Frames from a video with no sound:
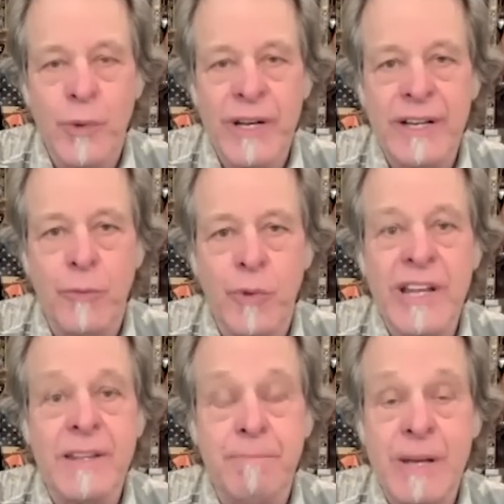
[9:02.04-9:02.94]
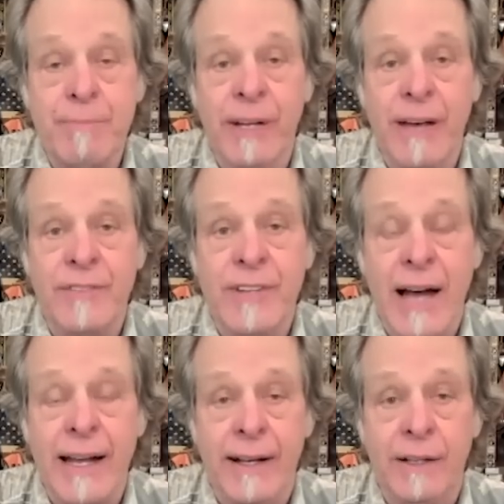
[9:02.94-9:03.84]
We the people have
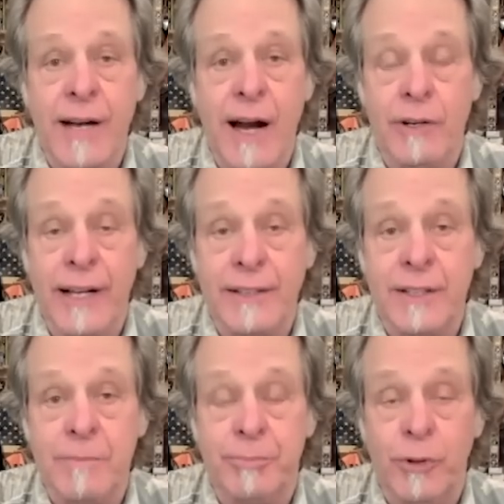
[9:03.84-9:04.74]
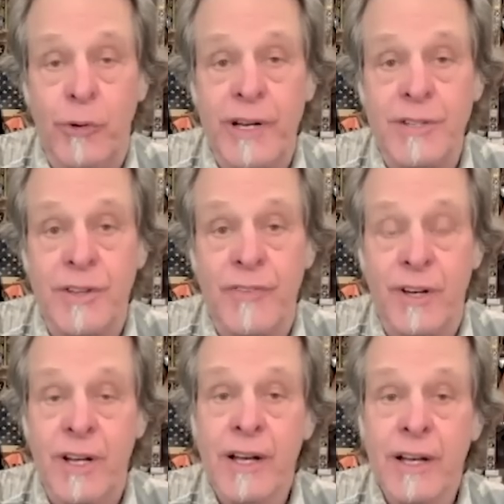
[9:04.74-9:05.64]
not held our elected employees in
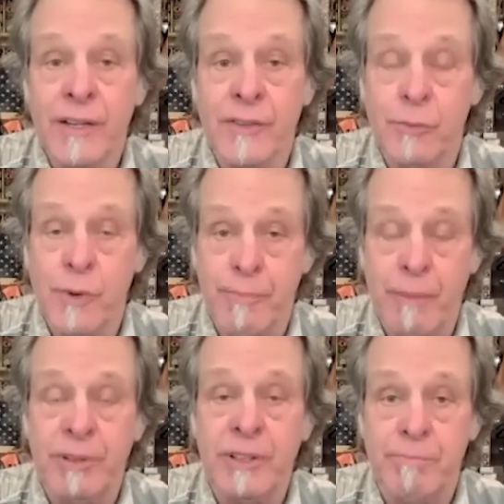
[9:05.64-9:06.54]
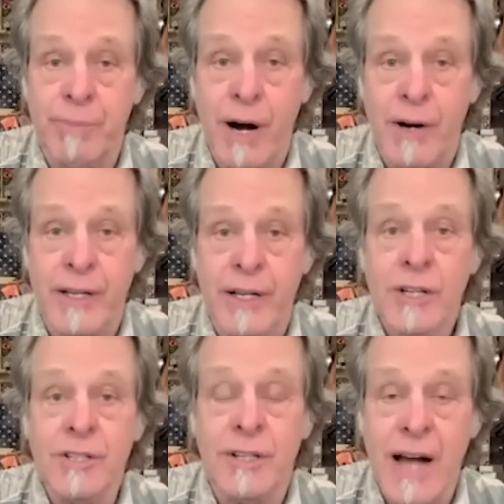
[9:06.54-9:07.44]
the Republican Party
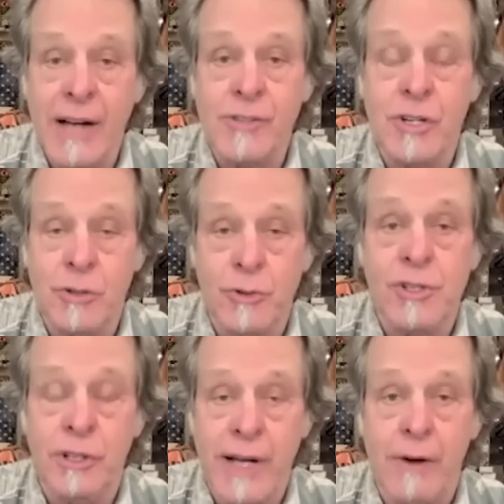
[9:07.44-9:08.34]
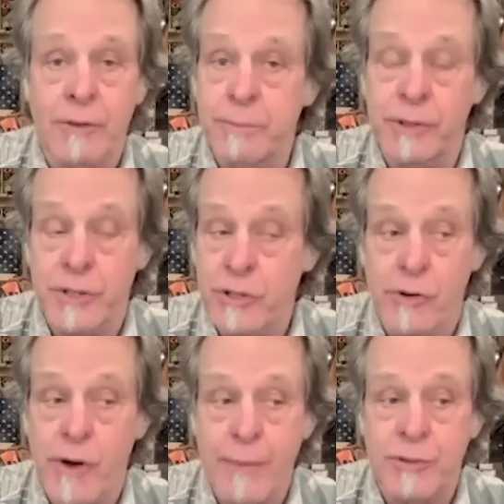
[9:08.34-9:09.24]
to constitutional accountability.
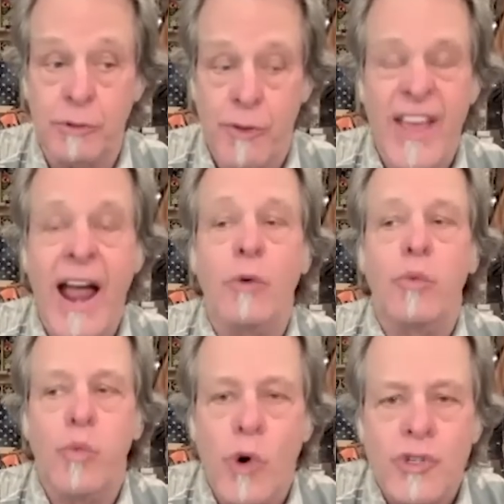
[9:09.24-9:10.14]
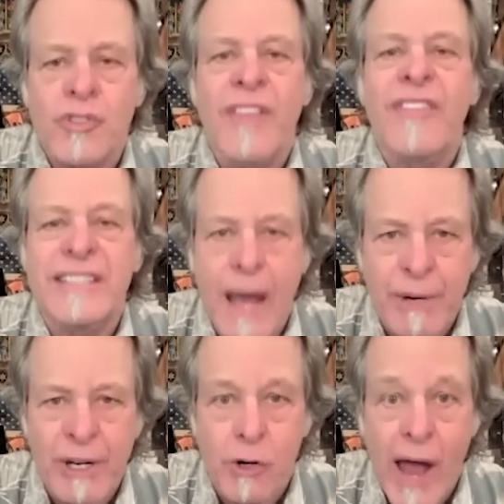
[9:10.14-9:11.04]
You're absolutely right. They are worse than the
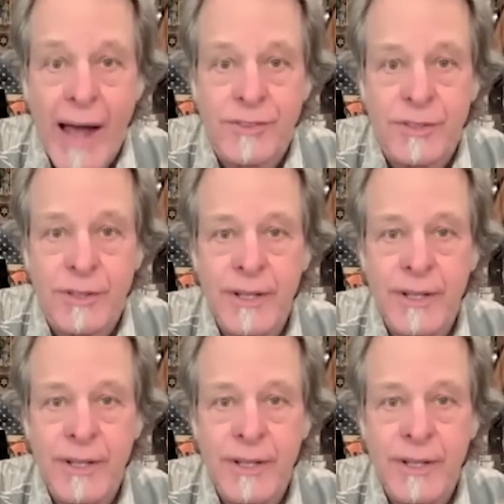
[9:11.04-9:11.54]
Democrats,